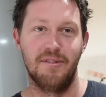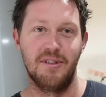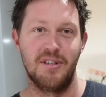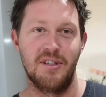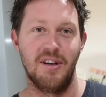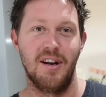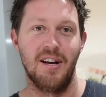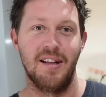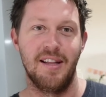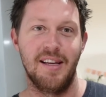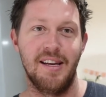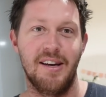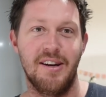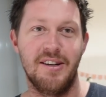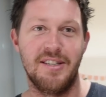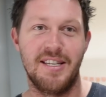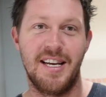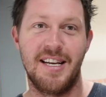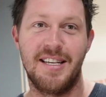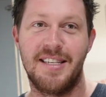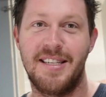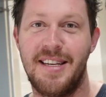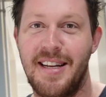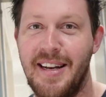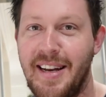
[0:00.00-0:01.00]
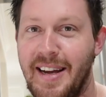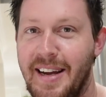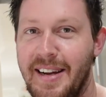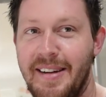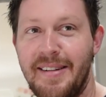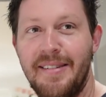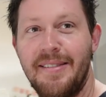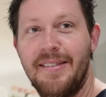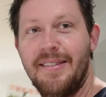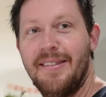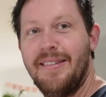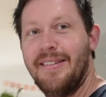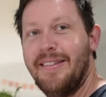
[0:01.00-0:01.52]
Recycling goes out Sunday.
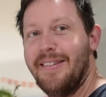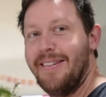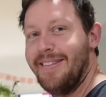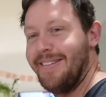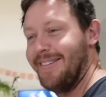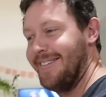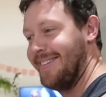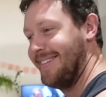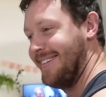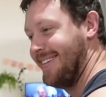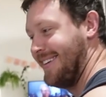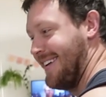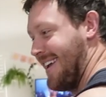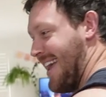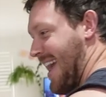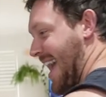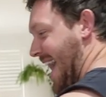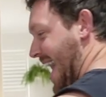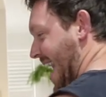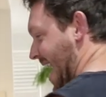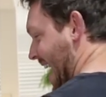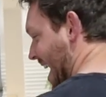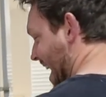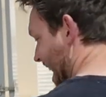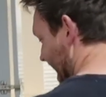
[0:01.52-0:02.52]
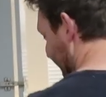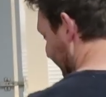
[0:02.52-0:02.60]
Oh, shut up.